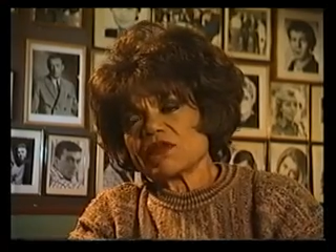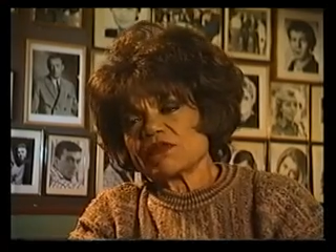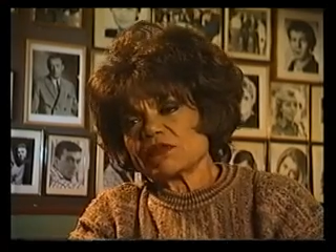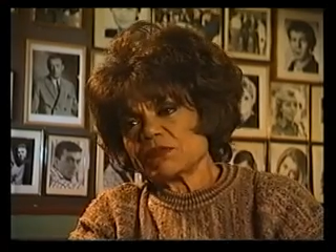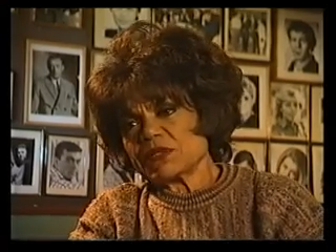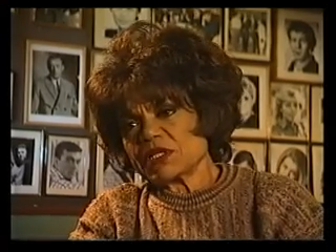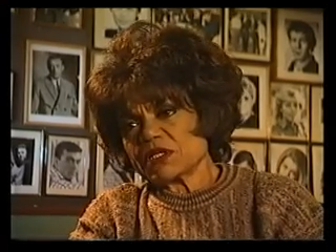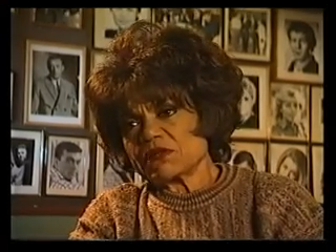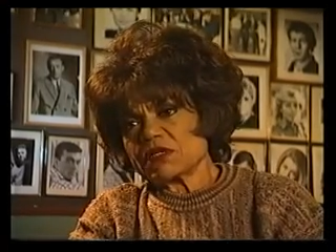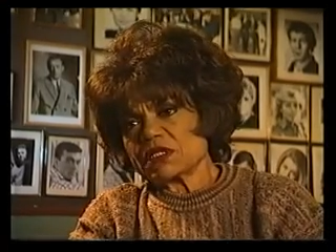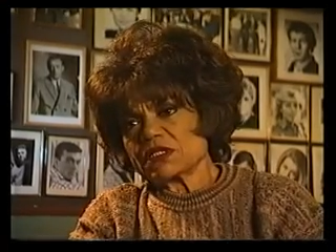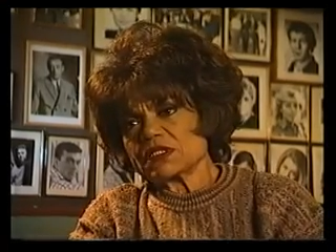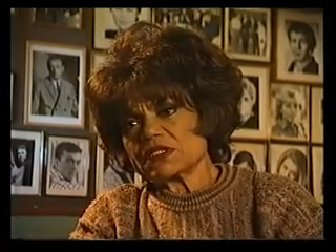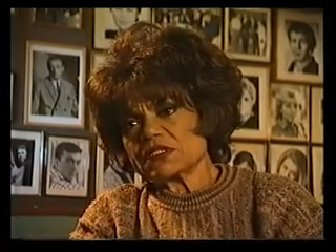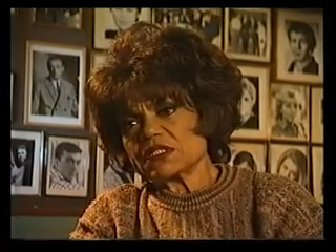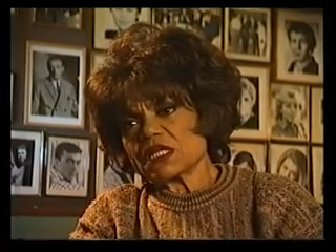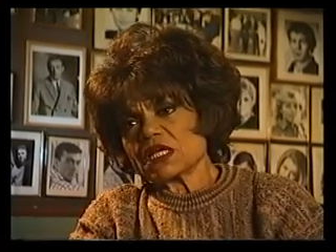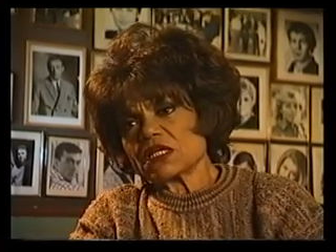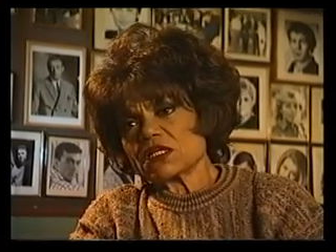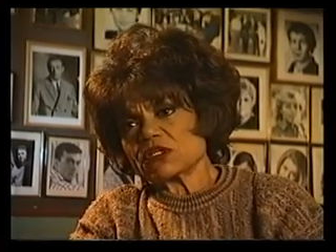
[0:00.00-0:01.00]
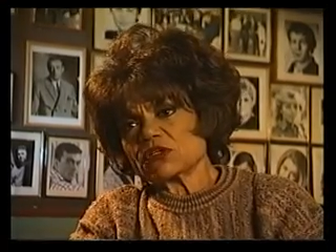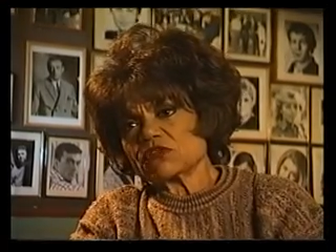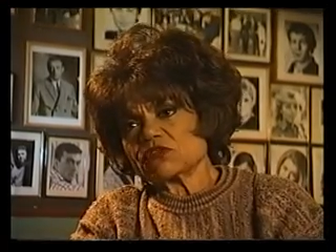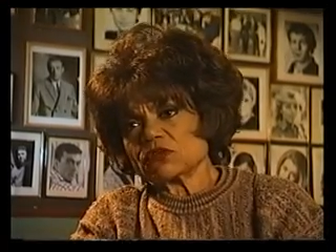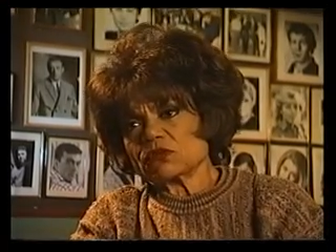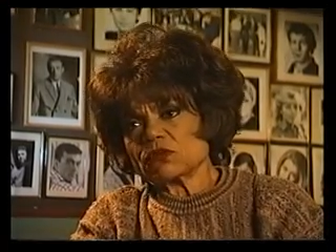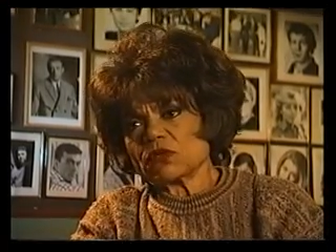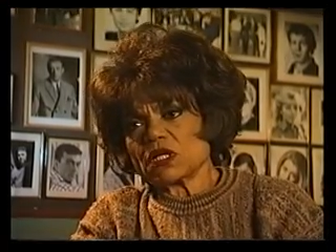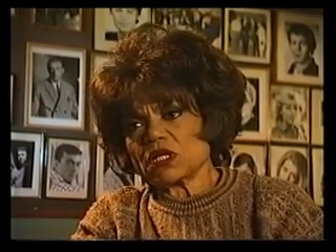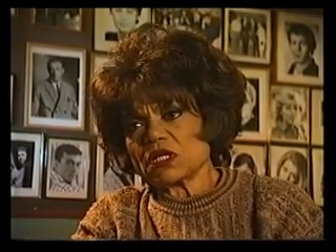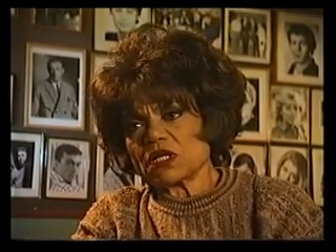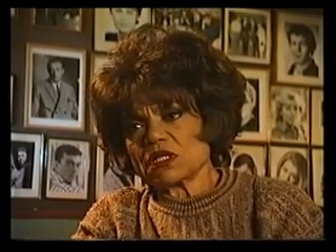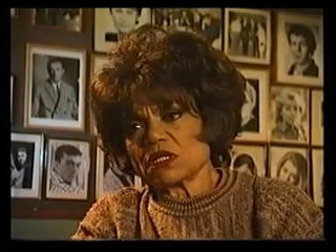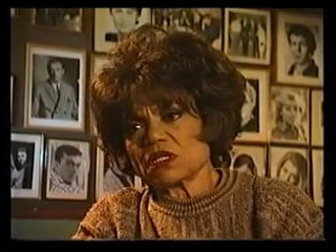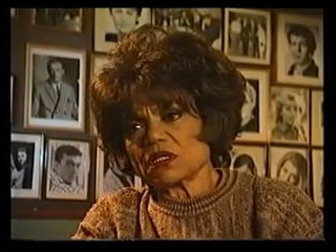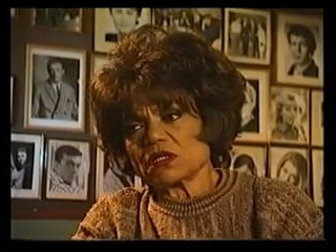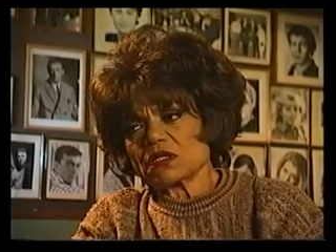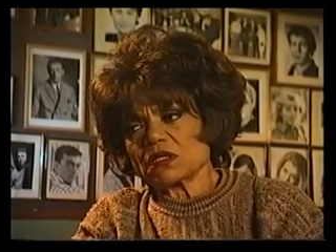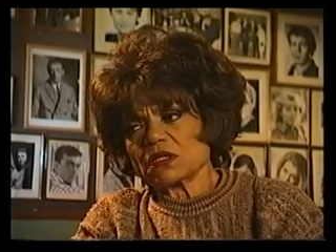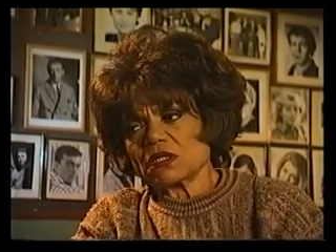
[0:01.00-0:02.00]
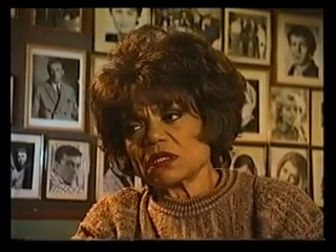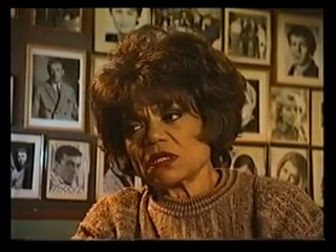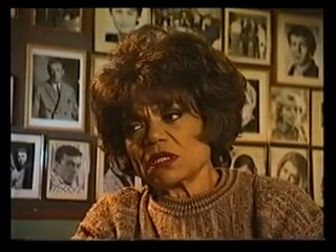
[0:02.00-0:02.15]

have a better understanding for one another.